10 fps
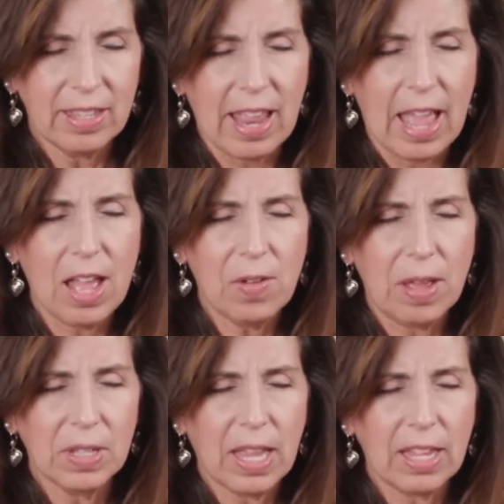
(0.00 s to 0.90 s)
Now
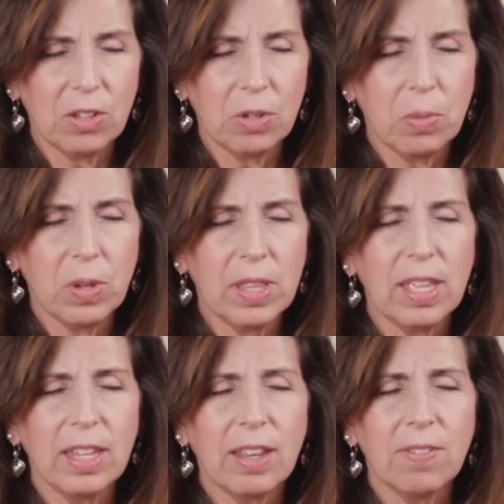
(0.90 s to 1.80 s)
I would like you to breathe
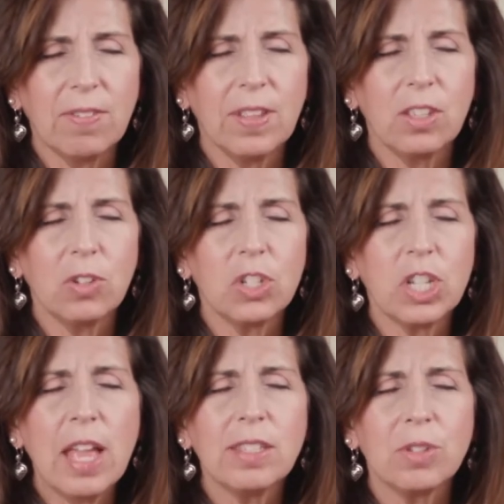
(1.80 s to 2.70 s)
in and fill your
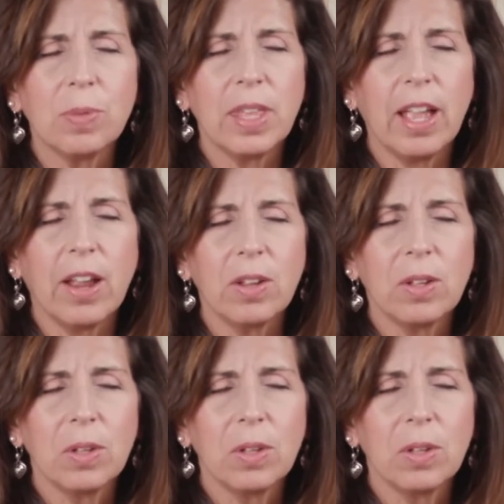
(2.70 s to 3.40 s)
chest with air